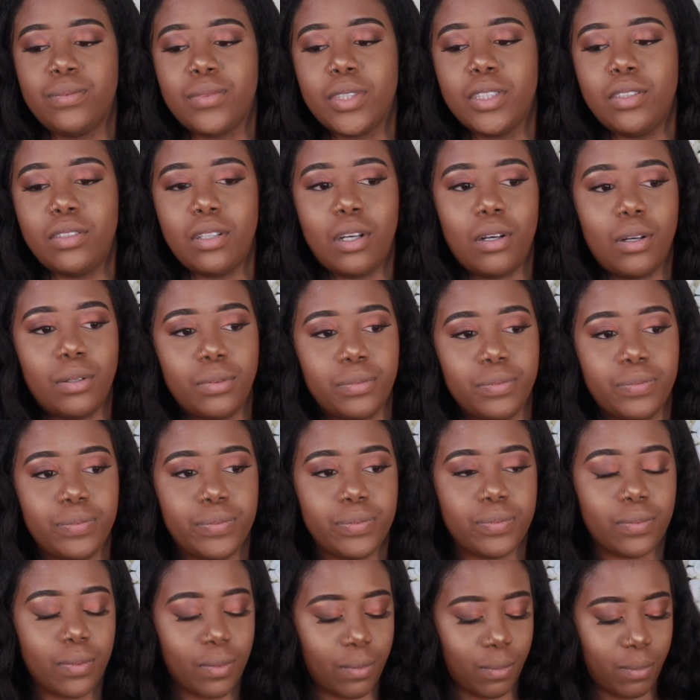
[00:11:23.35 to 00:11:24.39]
So
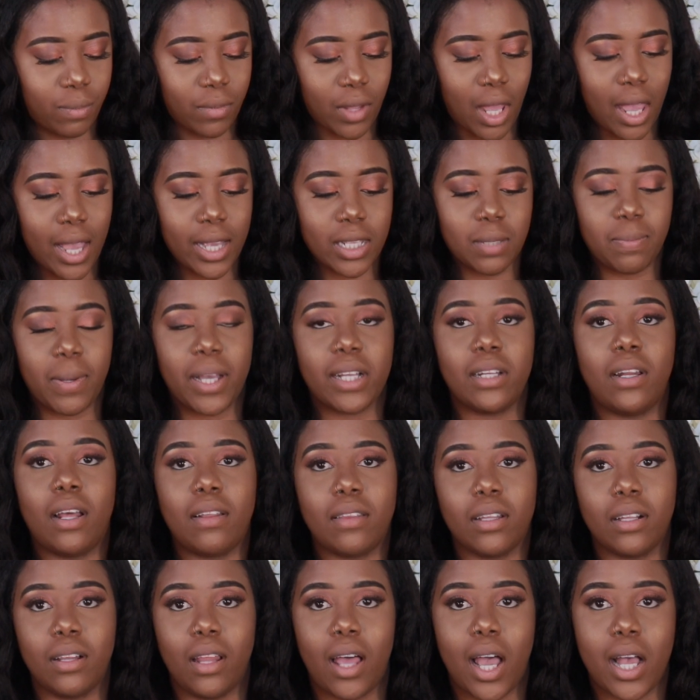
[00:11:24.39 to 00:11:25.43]
I expect
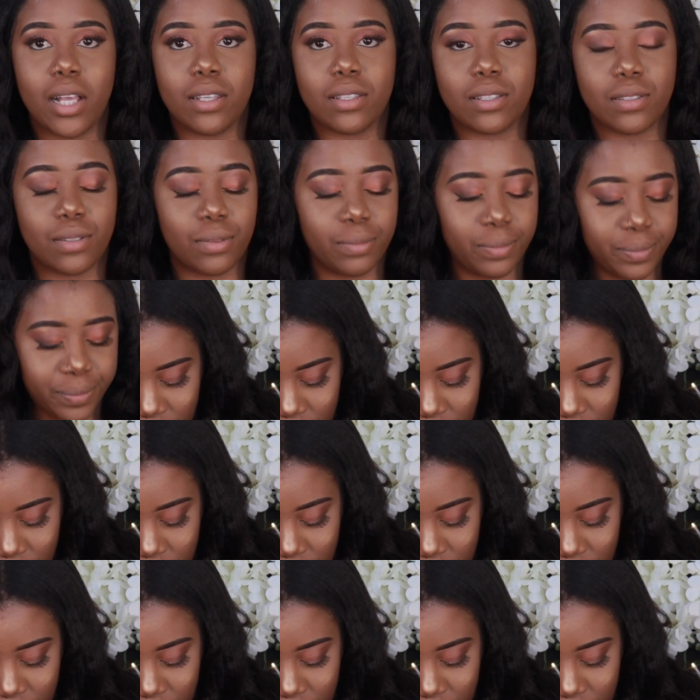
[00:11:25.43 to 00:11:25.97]
nothing less.